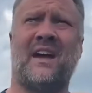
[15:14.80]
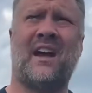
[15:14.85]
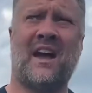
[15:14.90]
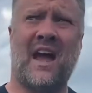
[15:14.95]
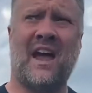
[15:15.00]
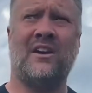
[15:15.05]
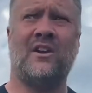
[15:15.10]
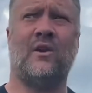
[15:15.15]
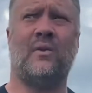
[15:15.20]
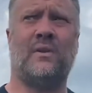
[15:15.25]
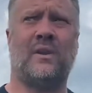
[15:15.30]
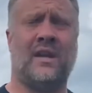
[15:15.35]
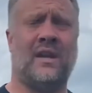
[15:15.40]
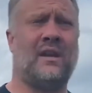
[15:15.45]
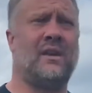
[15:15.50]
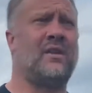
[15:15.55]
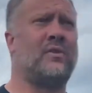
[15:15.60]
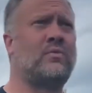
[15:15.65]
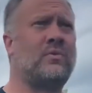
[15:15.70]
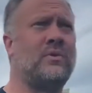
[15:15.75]
I know in an
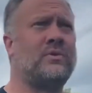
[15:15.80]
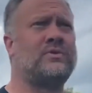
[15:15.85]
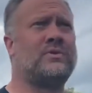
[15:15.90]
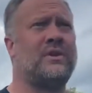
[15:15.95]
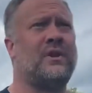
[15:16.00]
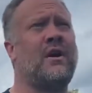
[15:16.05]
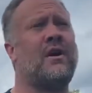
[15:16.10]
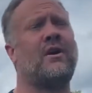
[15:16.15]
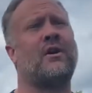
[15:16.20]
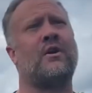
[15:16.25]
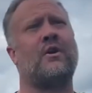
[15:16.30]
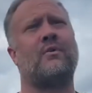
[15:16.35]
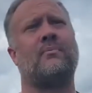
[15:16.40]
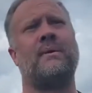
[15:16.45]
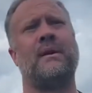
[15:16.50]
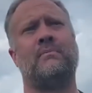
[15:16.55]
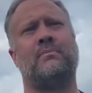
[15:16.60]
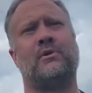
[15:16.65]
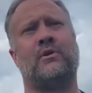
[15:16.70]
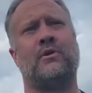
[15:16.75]
end of the world scenario,
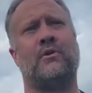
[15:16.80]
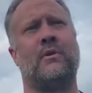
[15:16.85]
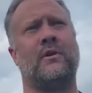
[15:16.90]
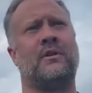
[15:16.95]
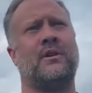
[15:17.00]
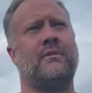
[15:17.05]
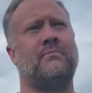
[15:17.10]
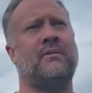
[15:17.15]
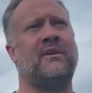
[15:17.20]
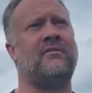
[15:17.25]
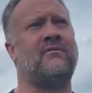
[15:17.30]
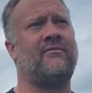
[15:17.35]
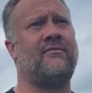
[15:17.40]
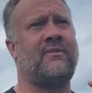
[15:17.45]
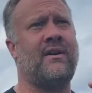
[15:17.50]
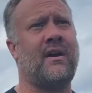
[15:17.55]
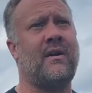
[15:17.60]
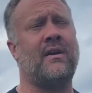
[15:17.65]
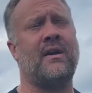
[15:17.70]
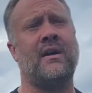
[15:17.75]
people are going to be
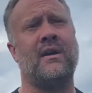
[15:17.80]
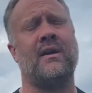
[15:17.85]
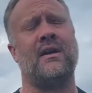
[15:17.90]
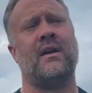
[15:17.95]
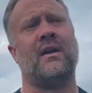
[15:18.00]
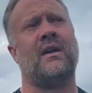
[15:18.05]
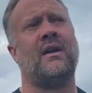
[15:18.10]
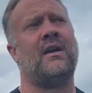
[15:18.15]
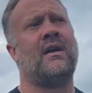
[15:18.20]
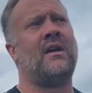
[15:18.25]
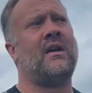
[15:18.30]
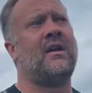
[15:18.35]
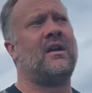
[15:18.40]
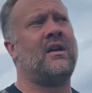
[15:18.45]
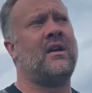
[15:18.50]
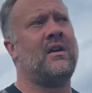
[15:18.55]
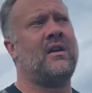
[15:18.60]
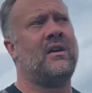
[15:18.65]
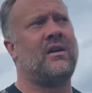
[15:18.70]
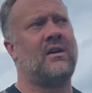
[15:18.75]
very
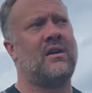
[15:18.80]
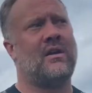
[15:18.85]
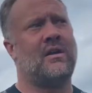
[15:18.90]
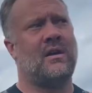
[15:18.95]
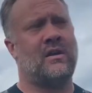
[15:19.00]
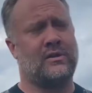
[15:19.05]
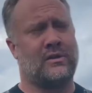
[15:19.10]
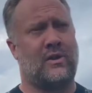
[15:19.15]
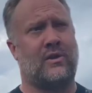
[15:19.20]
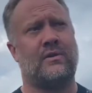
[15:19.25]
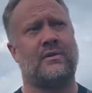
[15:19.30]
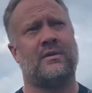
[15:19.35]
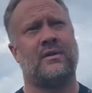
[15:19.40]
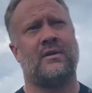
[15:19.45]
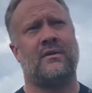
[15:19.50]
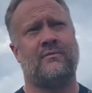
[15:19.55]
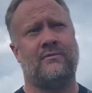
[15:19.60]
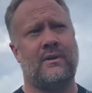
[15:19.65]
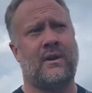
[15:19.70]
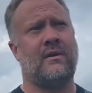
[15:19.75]
alert,
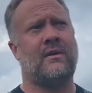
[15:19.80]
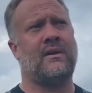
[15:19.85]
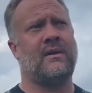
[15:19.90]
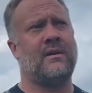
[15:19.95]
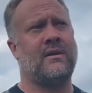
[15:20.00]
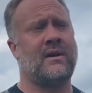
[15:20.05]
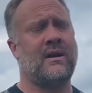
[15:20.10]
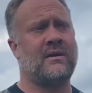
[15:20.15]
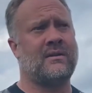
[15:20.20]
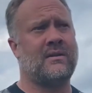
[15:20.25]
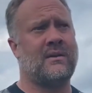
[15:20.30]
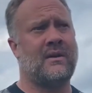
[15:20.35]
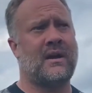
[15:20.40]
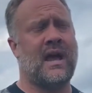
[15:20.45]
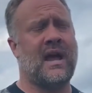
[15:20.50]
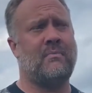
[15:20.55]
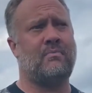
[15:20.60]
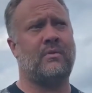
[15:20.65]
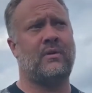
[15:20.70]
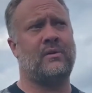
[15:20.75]
very
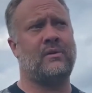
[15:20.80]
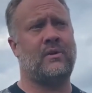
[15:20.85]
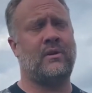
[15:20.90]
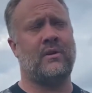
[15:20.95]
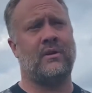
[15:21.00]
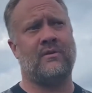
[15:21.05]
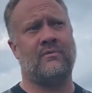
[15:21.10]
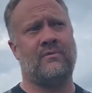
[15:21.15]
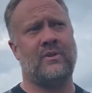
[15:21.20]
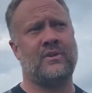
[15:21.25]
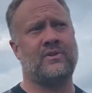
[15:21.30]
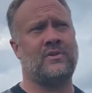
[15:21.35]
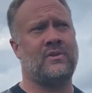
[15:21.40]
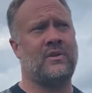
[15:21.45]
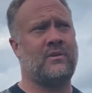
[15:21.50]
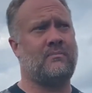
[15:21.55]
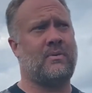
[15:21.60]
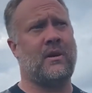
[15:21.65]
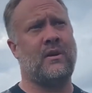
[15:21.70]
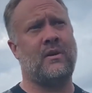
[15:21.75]
hyper alert,
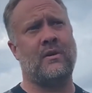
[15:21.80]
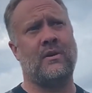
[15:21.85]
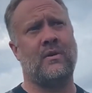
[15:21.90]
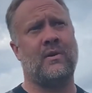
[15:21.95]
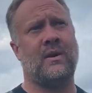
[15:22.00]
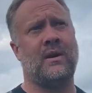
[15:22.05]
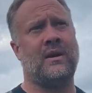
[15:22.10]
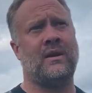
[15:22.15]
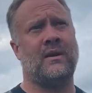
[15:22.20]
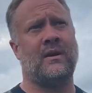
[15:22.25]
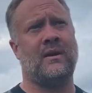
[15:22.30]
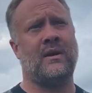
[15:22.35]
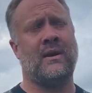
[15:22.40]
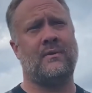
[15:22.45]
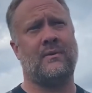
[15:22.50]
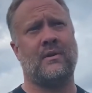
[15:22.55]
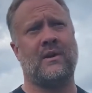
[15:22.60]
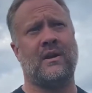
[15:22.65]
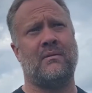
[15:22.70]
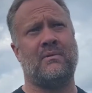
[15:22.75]
vigilant, paranoid,
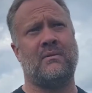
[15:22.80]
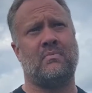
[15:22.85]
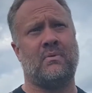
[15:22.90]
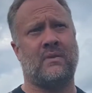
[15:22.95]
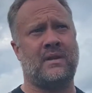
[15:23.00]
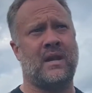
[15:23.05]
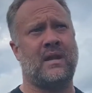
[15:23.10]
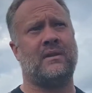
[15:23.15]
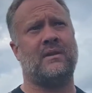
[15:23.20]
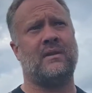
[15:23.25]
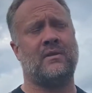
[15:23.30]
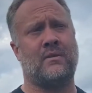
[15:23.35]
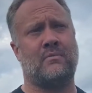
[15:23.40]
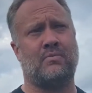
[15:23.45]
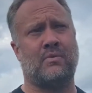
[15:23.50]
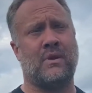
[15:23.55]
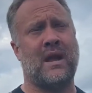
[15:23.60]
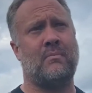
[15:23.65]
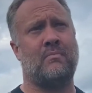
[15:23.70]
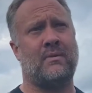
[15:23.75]
and they're going to be protecting their
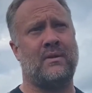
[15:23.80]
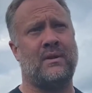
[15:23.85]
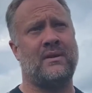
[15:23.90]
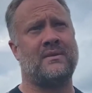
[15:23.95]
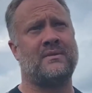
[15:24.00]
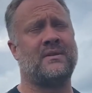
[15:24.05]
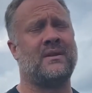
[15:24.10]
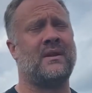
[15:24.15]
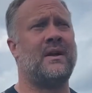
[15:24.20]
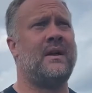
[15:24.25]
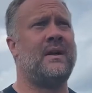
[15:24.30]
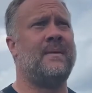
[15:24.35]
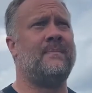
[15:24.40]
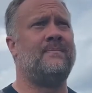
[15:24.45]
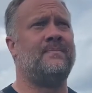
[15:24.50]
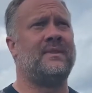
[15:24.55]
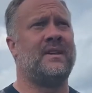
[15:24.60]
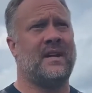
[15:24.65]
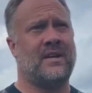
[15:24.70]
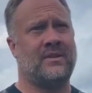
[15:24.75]
properties
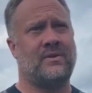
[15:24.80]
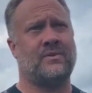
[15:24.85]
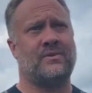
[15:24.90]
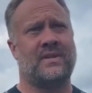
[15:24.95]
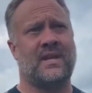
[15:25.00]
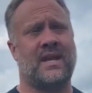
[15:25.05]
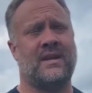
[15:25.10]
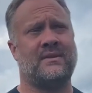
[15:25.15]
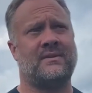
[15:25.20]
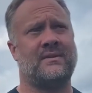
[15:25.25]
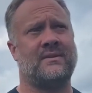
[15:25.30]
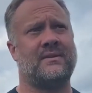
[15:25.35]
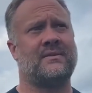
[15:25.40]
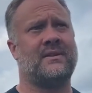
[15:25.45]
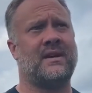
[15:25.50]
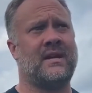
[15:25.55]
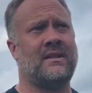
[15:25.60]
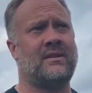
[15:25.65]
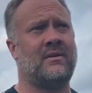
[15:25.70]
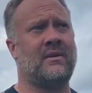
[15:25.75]
in those
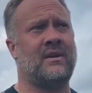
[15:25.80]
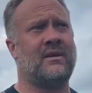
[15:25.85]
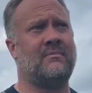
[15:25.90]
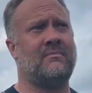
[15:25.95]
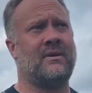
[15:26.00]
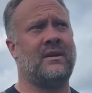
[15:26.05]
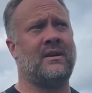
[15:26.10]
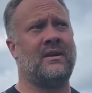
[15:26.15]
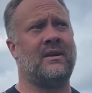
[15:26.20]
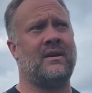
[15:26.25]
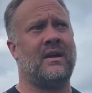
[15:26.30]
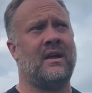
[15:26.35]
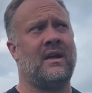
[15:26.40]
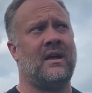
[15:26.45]
cases. And they're going to be,